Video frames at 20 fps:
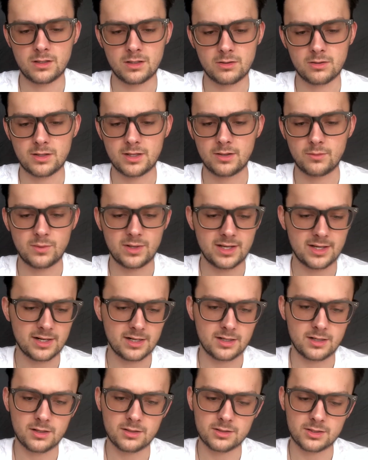All right, we got
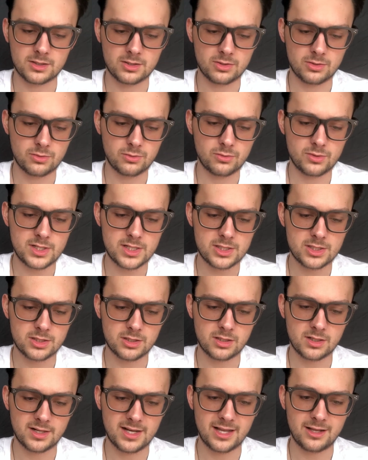another
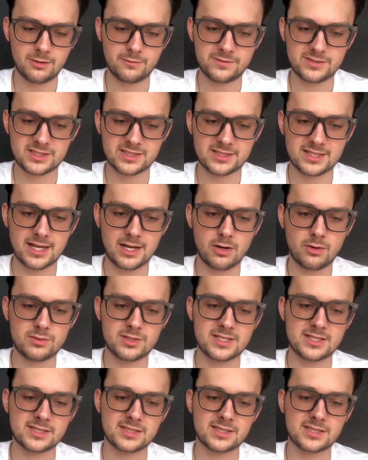creature, an elf scout, the